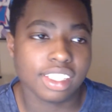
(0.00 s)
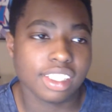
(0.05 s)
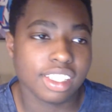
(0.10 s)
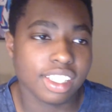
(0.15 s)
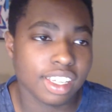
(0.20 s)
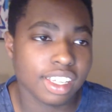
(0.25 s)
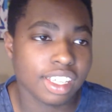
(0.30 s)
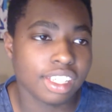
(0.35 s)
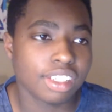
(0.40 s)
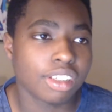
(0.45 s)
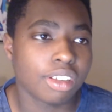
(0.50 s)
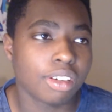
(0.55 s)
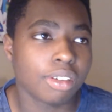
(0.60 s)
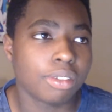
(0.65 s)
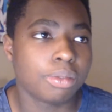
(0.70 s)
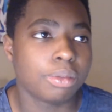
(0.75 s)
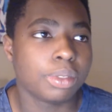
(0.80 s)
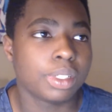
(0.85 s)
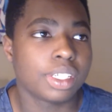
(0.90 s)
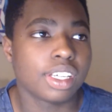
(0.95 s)
and
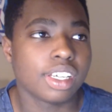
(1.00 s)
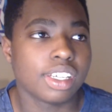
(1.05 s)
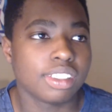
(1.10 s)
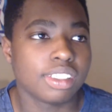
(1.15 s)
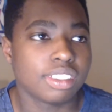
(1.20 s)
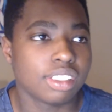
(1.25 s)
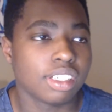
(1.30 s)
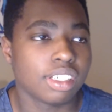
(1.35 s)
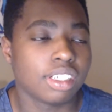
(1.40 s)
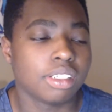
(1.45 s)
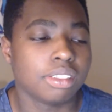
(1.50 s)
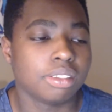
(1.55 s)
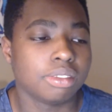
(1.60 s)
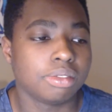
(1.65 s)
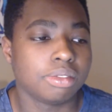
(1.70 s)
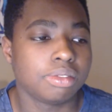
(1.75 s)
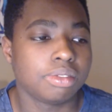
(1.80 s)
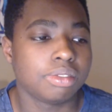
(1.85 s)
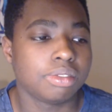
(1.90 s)
because of